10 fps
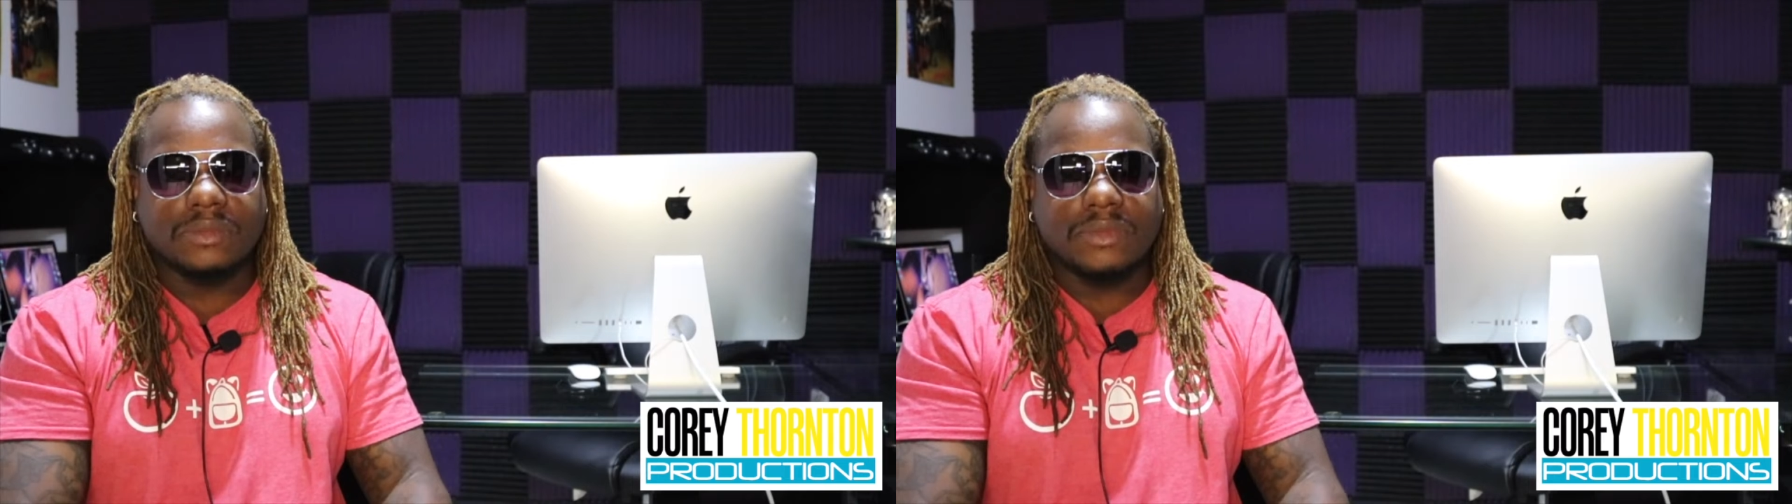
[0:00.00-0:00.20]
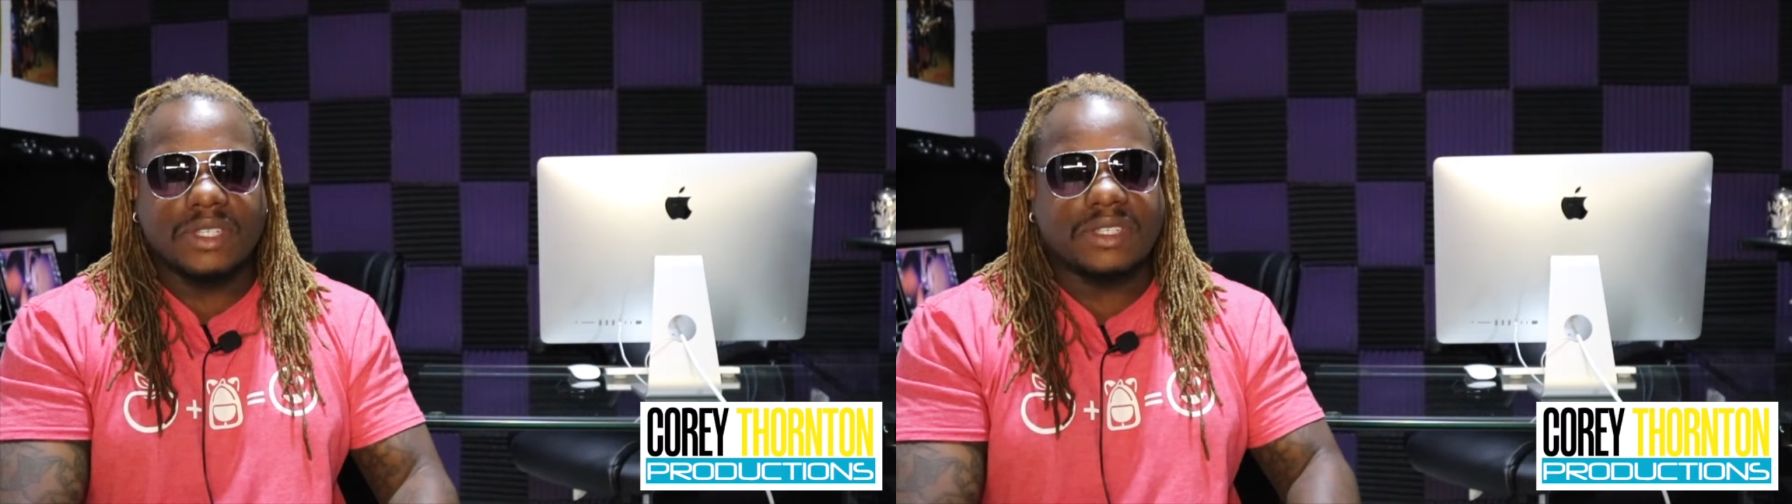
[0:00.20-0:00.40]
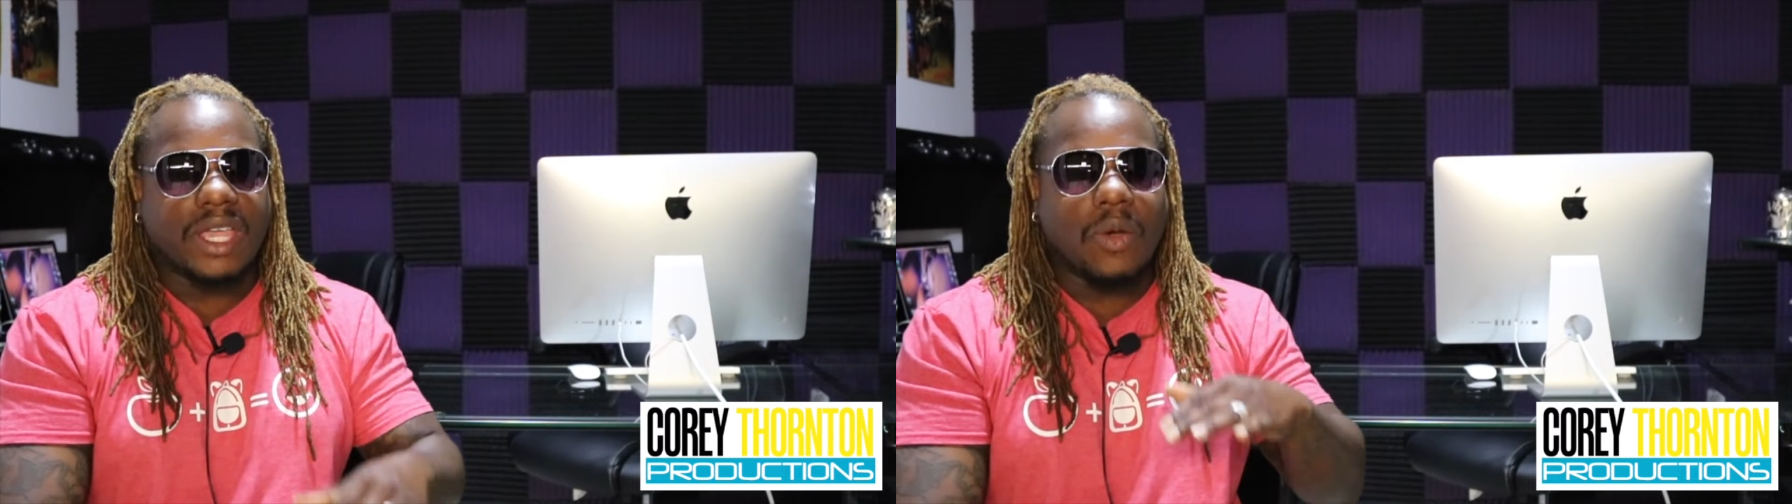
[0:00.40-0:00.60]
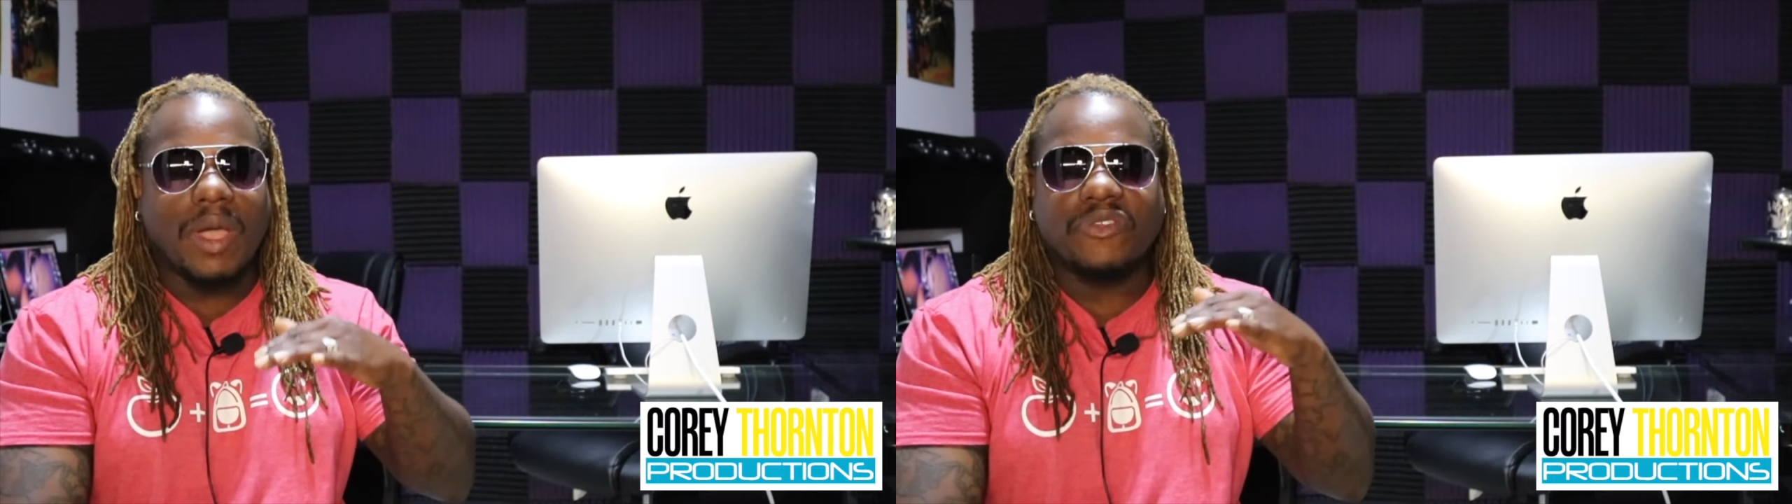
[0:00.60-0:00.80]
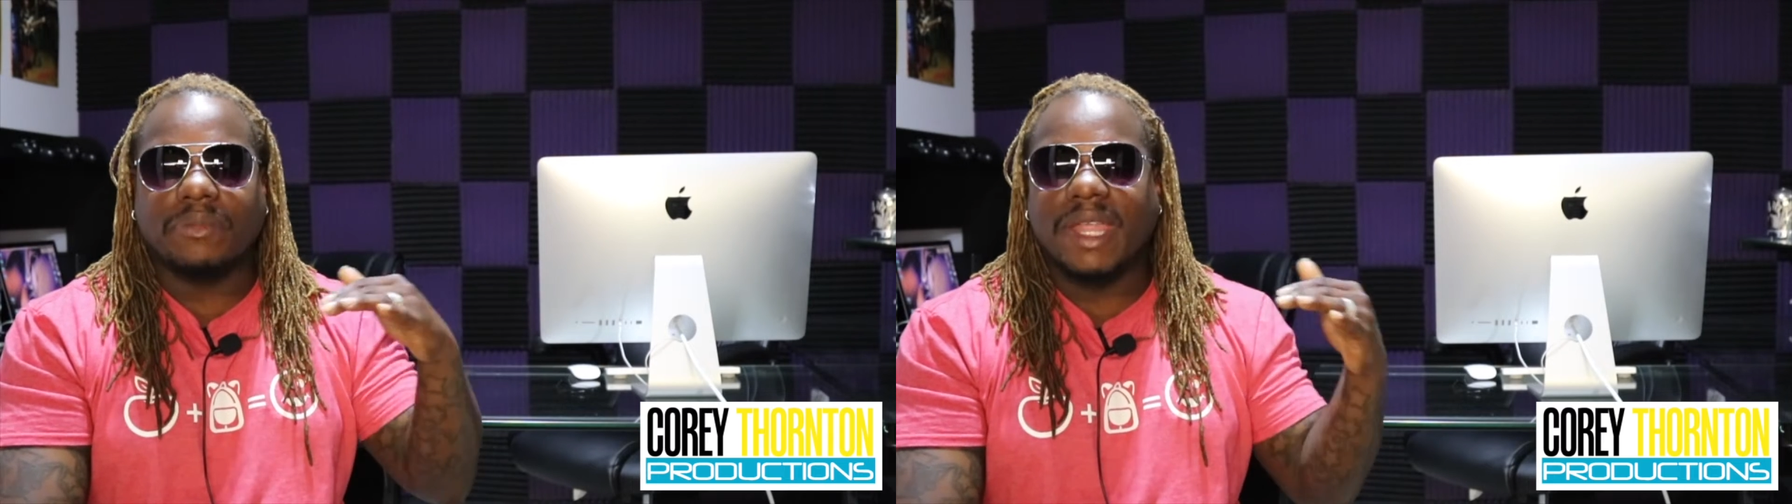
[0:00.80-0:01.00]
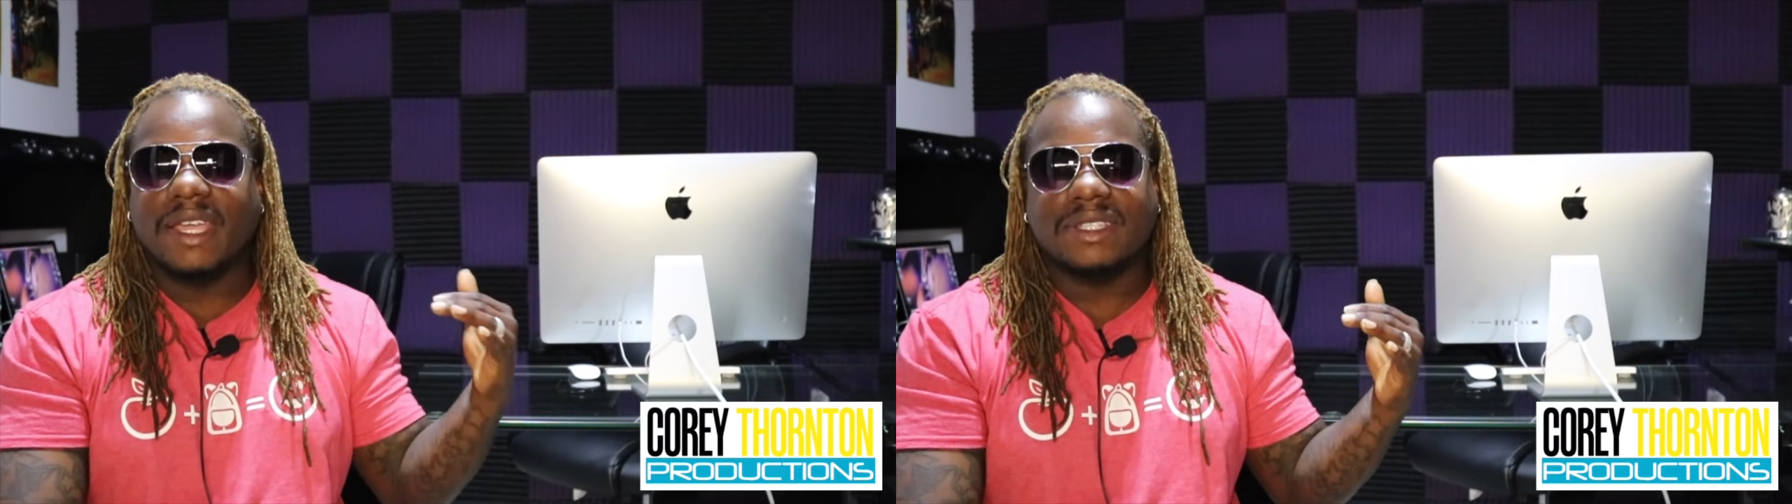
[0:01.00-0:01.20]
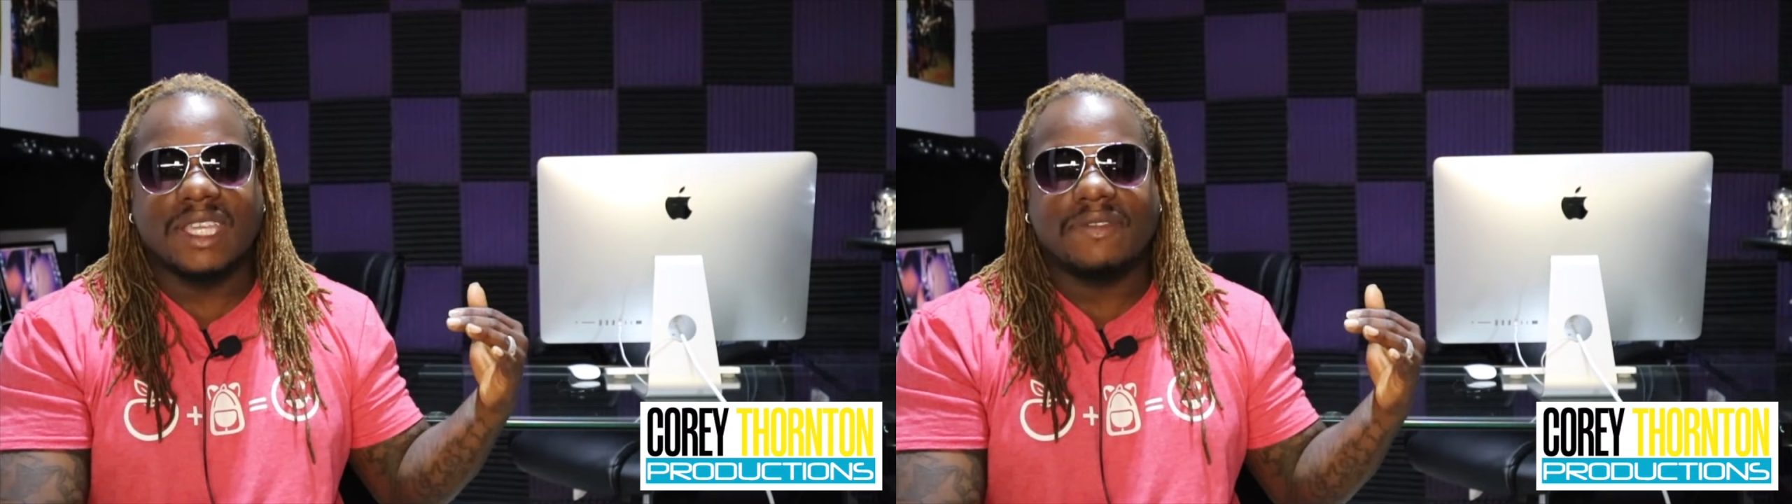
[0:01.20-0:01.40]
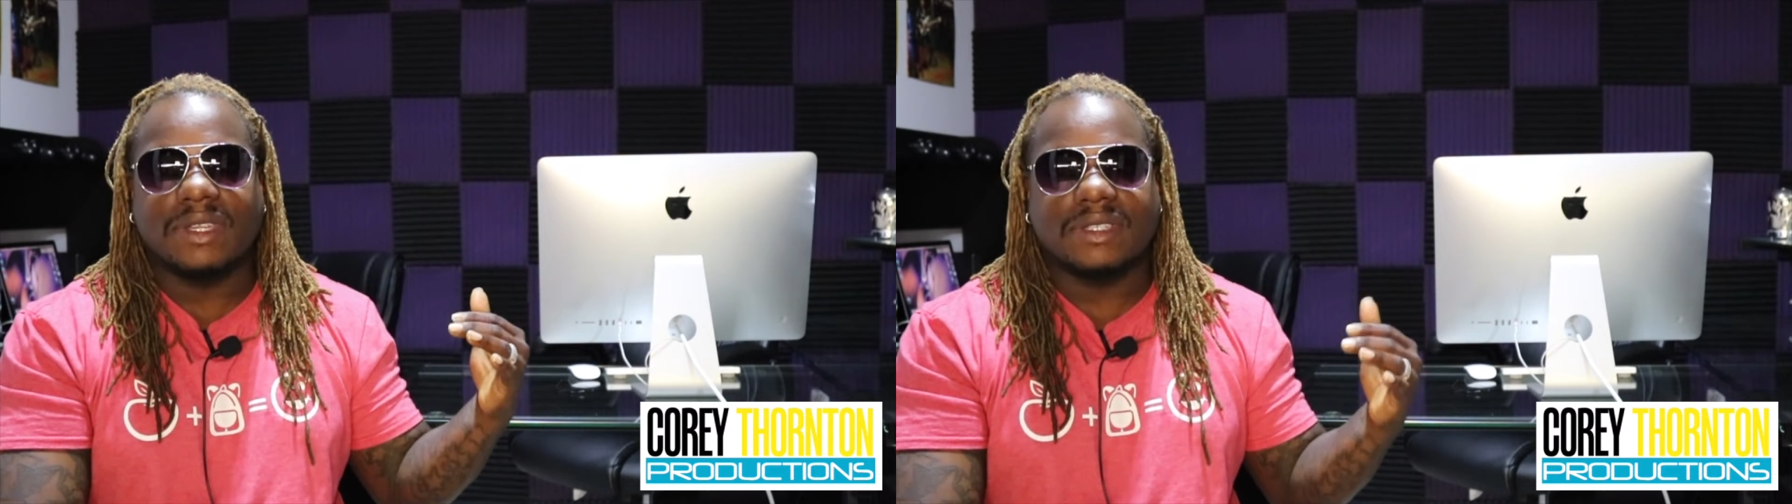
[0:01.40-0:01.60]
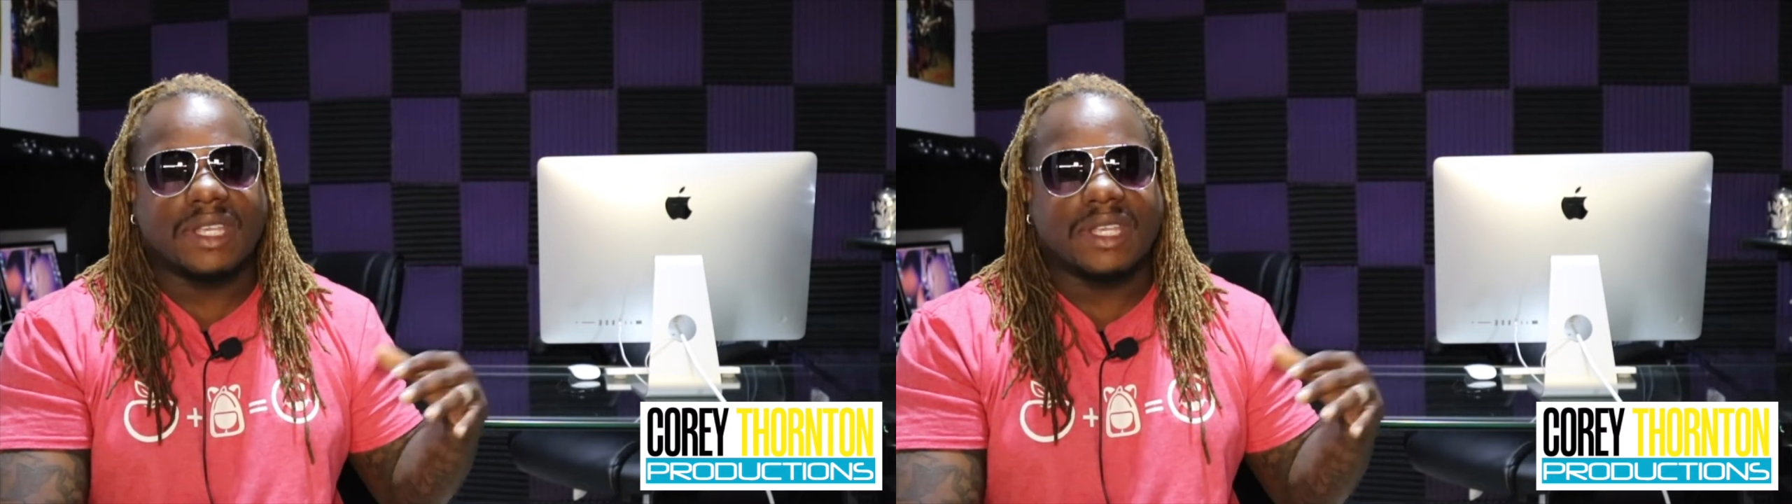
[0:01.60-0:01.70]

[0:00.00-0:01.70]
Stay away from negativity.